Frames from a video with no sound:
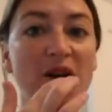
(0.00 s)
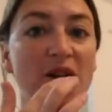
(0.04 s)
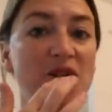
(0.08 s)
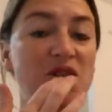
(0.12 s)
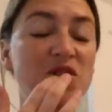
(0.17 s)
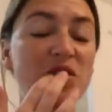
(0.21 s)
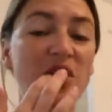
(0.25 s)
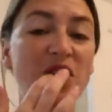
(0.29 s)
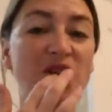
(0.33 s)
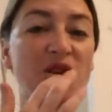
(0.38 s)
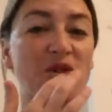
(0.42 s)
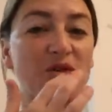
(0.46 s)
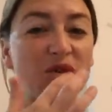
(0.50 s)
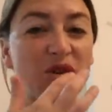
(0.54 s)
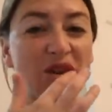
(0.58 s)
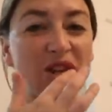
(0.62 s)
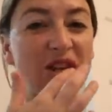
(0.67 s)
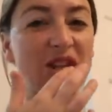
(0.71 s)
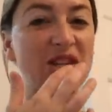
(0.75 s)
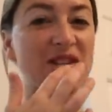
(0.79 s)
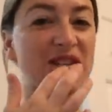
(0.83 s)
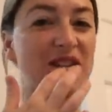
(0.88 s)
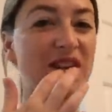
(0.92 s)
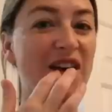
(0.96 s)
so I can
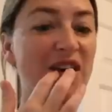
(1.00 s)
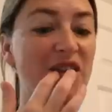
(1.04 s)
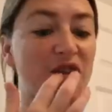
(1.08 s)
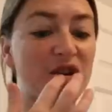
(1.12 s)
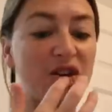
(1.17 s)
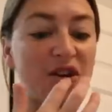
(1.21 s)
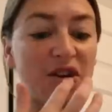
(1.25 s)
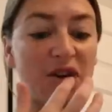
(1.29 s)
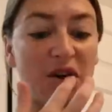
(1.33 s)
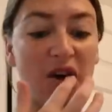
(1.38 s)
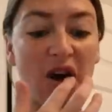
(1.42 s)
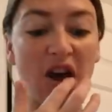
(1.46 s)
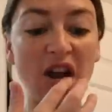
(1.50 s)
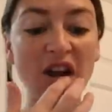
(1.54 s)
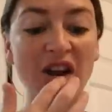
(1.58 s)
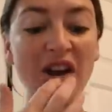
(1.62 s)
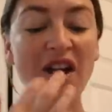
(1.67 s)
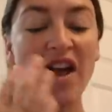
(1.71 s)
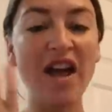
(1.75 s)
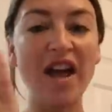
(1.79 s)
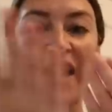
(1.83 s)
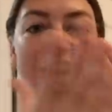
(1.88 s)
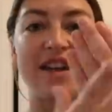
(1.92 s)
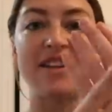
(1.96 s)
really slather it
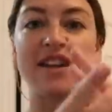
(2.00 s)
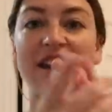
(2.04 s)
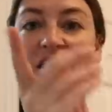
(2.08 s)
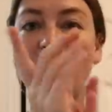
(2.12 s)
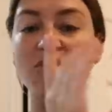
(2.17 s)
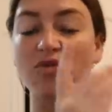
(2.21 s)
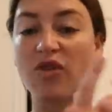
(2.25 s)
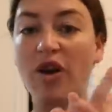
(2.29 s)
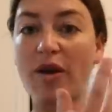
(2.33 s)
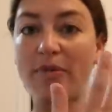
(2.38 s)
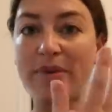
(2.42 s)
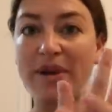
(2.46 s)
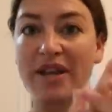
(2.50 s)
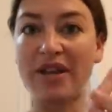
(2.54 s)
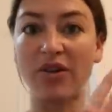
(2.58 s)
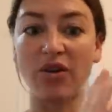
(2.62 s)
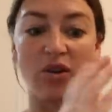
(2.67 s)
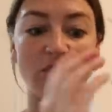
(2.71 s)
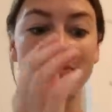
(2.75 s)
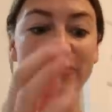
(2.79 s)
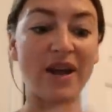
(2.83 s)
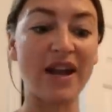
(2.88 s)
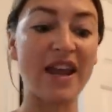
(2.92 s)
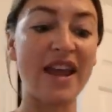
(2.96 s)
on, and then I rub it
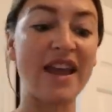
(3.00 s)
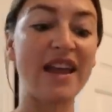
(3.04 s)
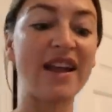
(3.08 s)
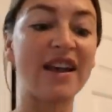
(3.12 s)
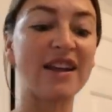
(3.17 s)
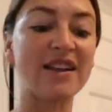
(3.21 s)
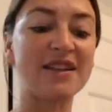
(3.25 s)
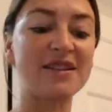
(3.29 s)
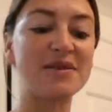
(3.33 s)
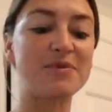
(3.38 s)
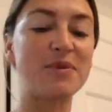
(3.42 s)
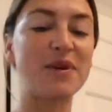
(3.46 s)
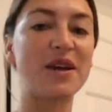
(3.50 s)
on my hands